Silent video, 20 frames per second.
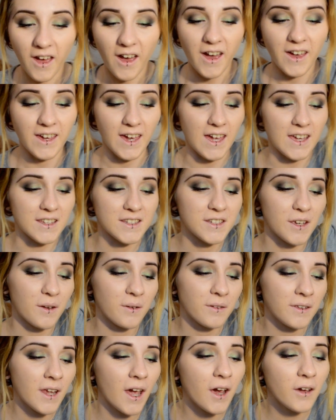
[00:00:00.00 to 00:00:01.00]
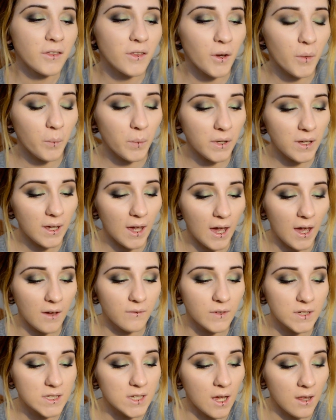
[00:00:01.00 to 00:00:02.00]
Okay, so now that we
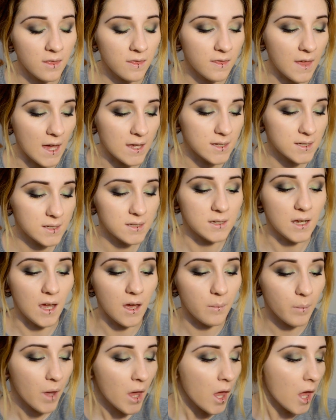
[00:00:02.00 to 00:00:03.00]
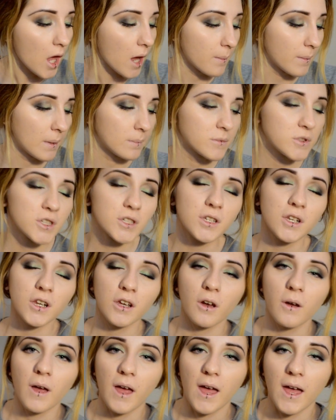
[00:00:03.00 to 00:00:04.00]
have done that step, I'm just going to
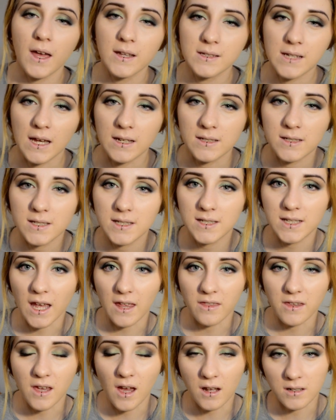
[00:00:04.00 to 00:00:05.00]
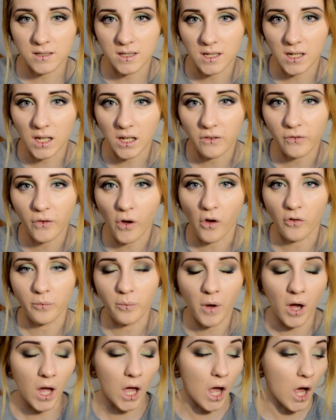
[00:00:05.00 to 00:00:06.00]
go ahead and set the underneath of
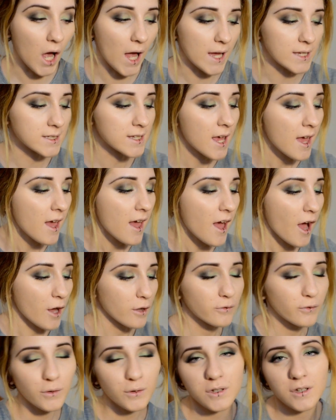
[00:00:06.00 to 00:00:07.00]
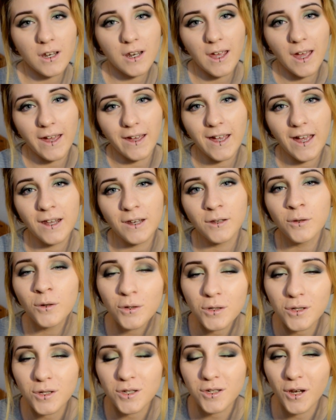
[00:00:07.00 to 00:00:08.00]
my eyes. Unfortunately, I
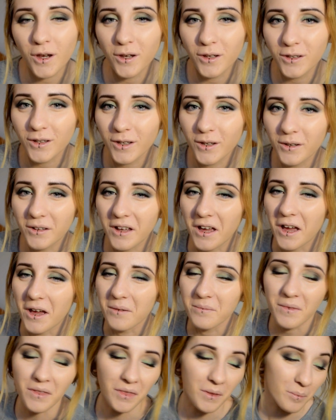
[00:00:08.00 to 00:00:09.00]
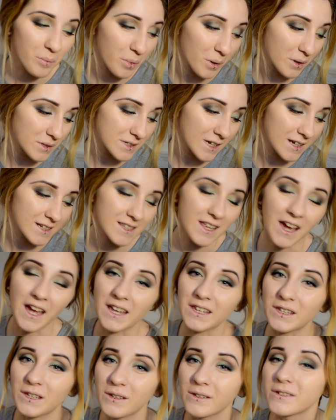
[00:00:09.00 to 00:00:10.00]
cannot show you the product that I
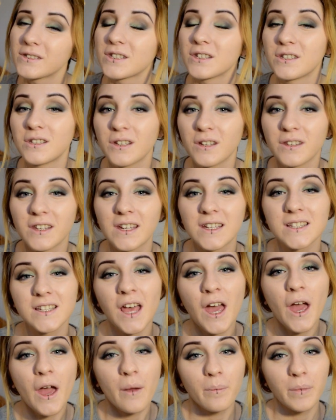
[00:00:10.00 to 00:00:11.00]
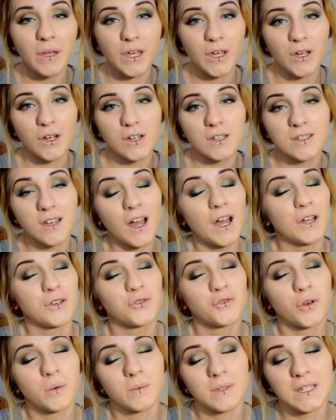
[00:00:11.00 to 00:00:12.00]
used to do this because I
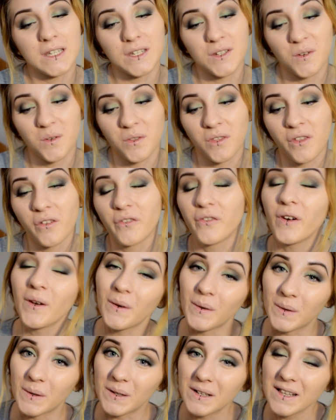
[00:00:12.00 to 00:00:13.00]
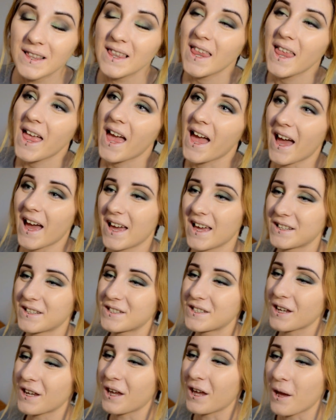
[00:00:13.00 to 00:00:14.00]
dropped it on the floor,
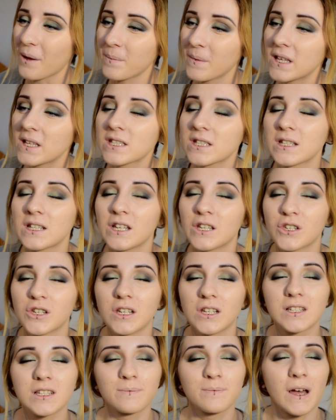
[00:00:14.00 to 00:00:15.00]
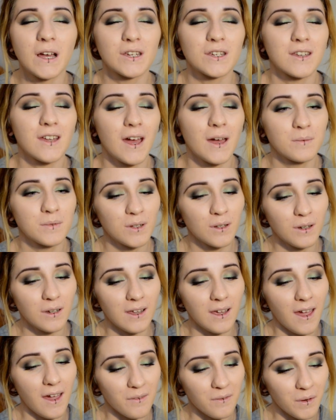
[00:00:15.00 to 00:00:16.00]
and it's literally smashed
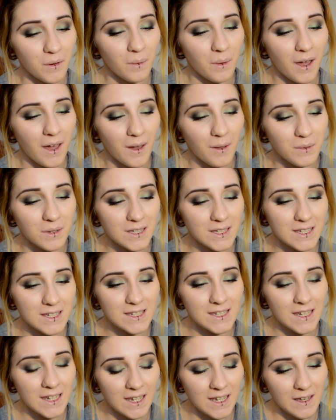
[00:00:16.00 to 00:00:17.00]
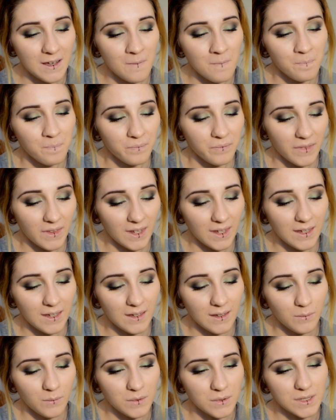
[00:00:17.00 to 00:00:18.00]
absolutely everywhere, which
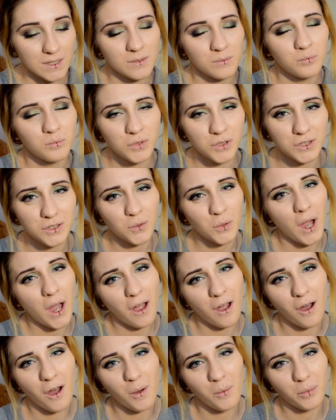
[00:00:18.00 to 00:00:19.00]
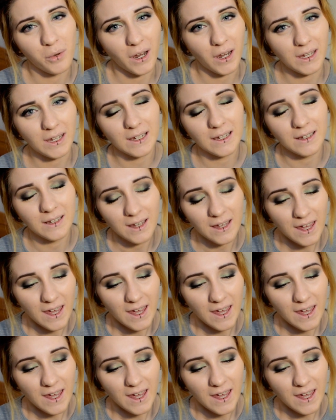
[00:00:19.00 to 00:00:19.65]
was quite heartbreaking.